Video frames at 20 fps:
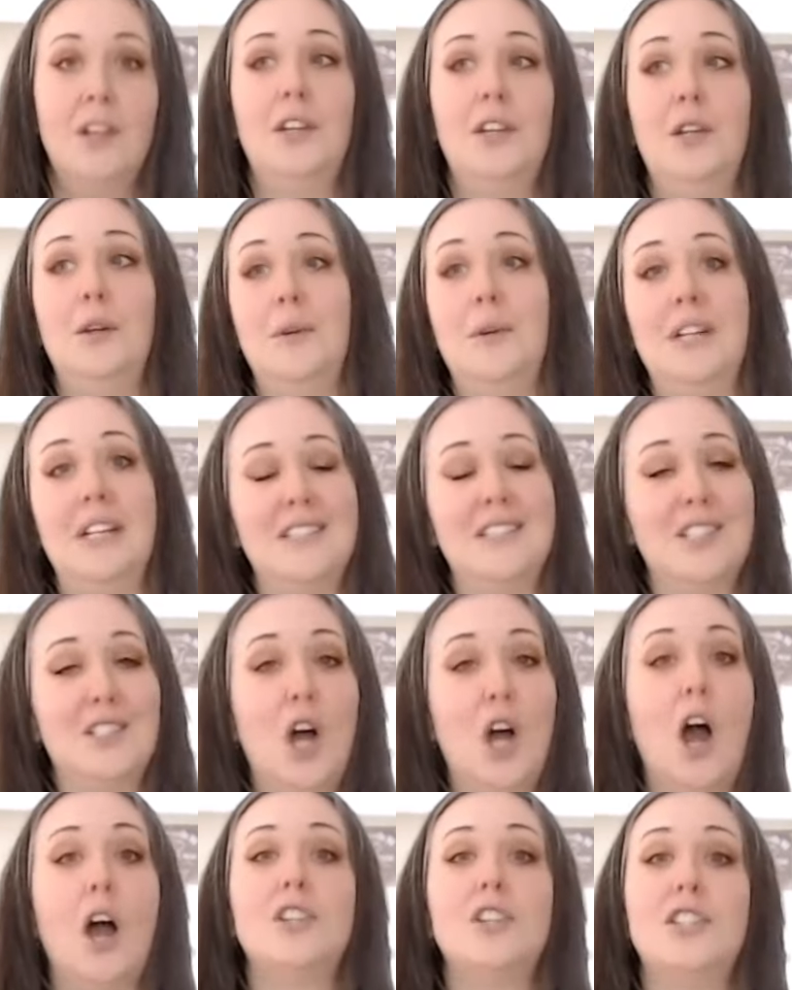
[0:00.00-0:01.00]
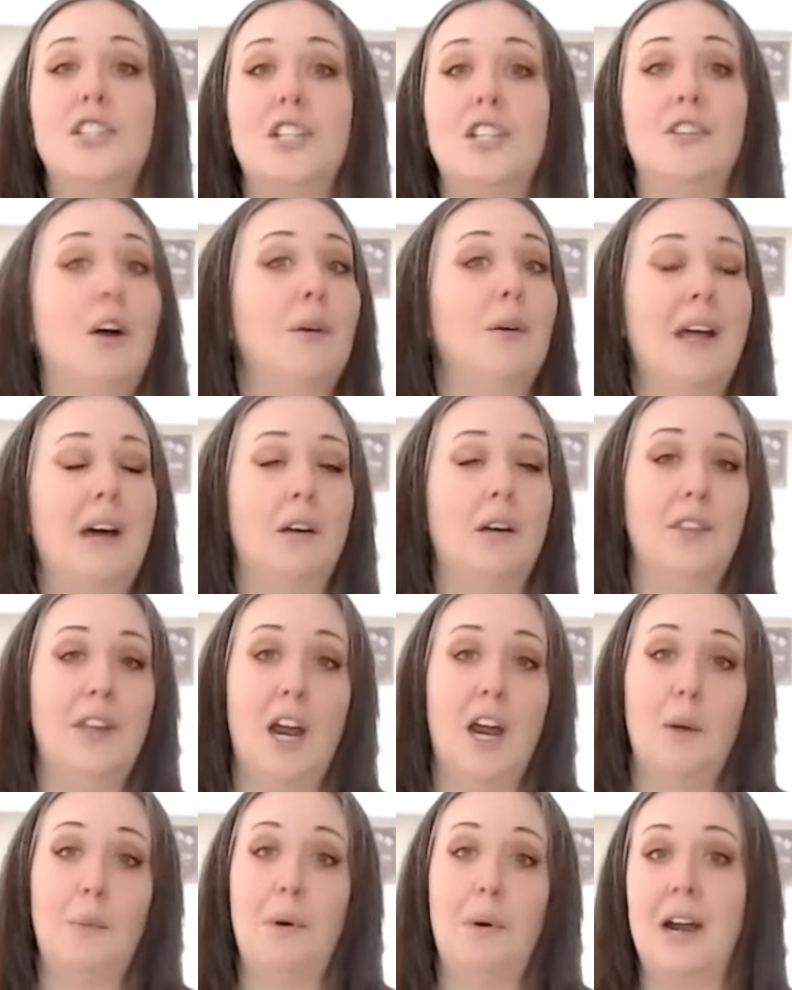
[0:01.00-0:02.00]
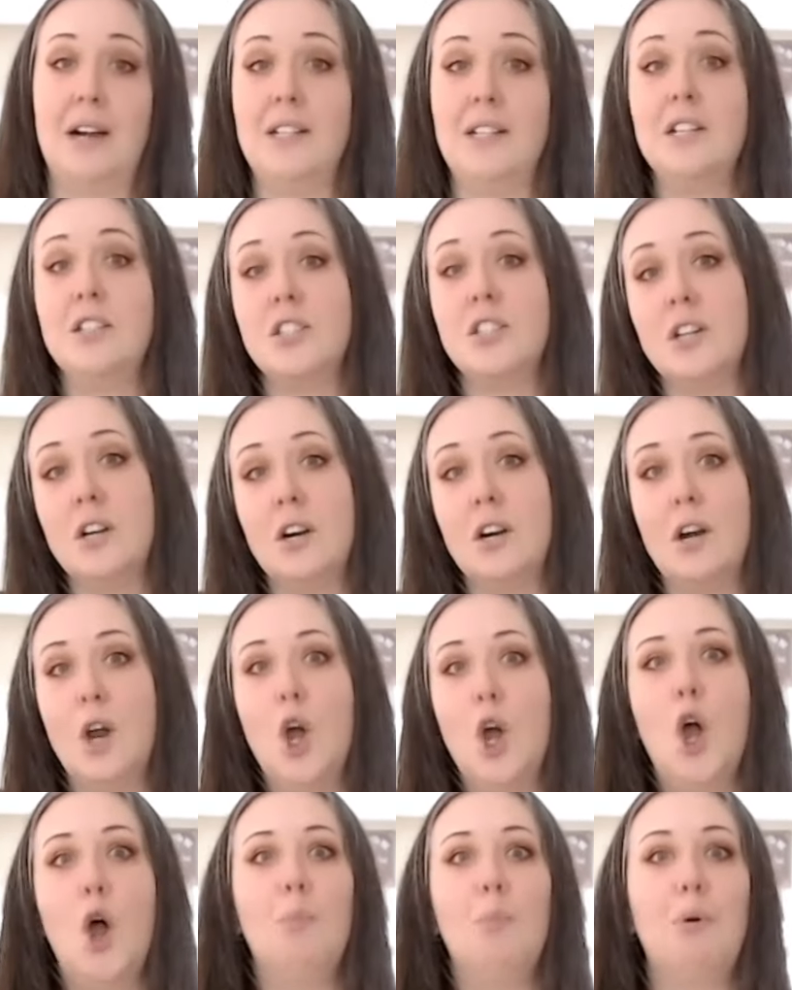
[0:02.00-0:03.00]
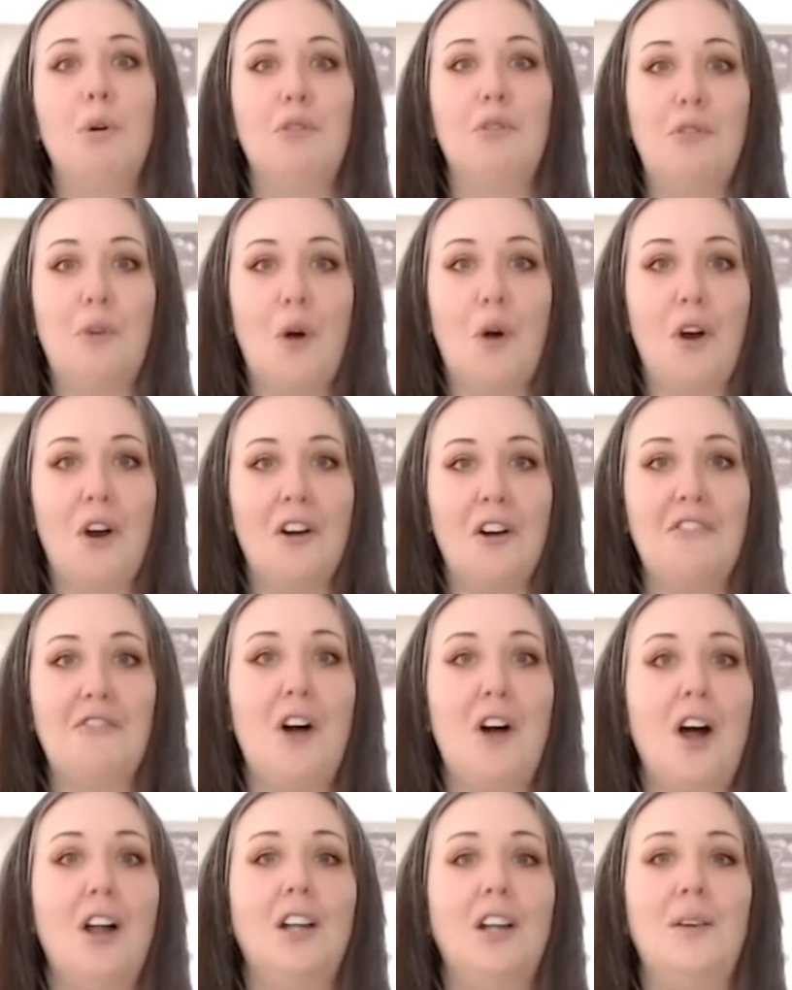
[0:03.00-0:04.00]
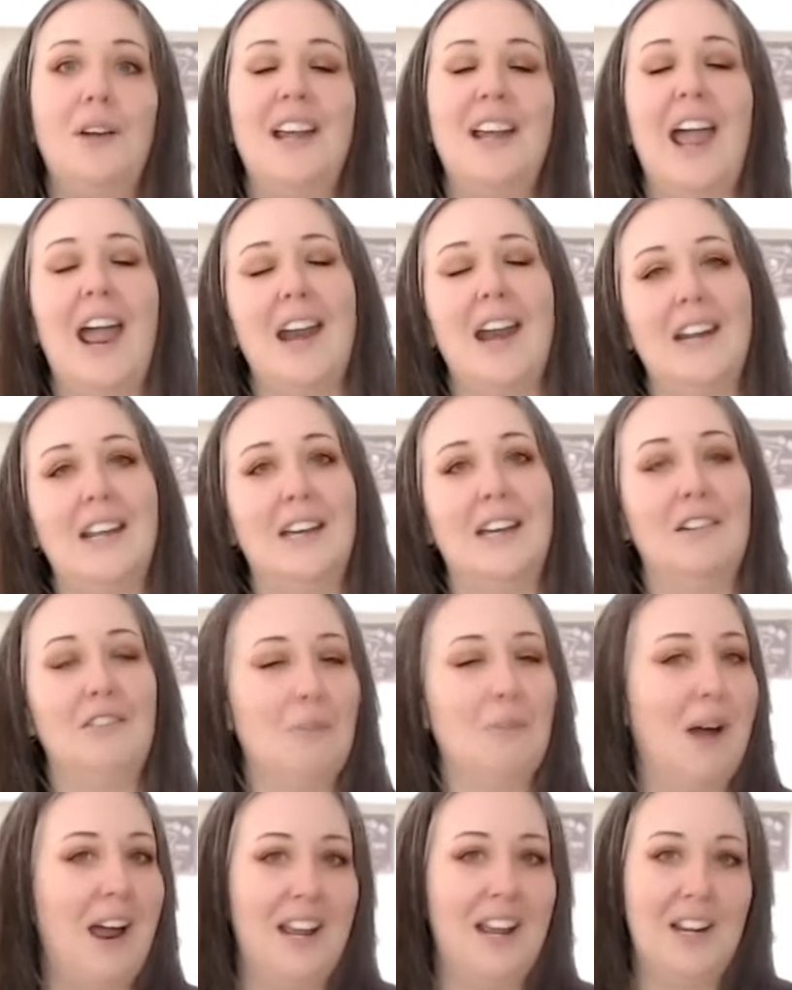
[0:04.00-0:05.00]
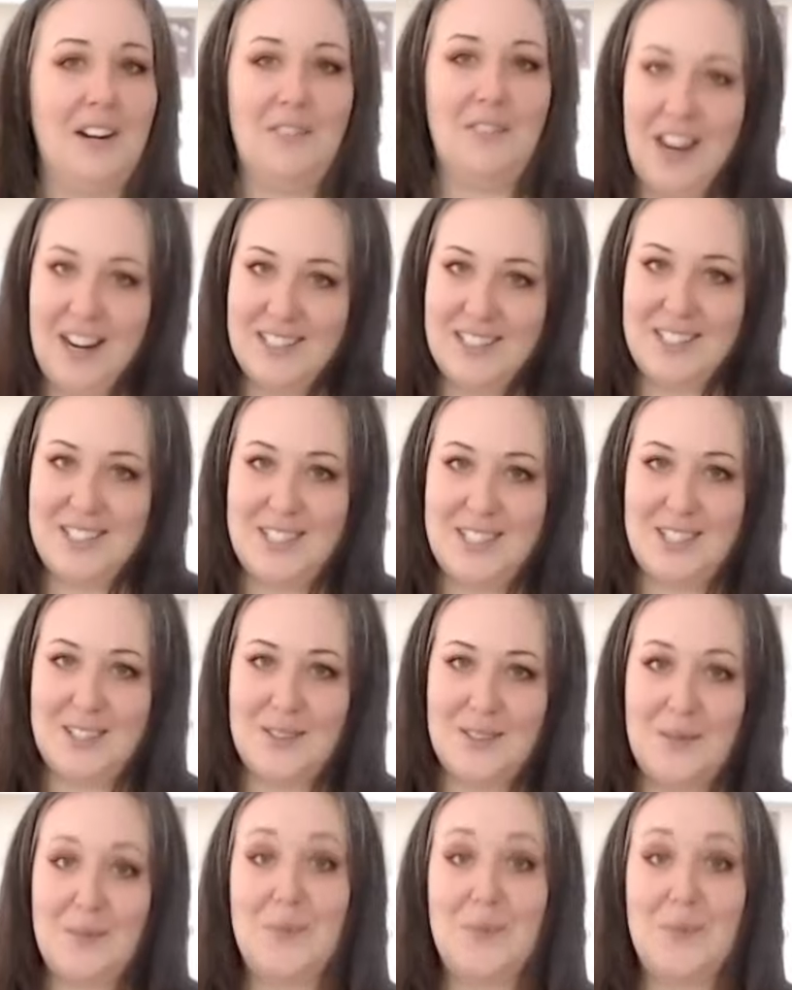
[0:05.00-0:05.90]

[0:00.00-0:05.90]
You need to talk to your own healthcare practitioner before following any of my advice.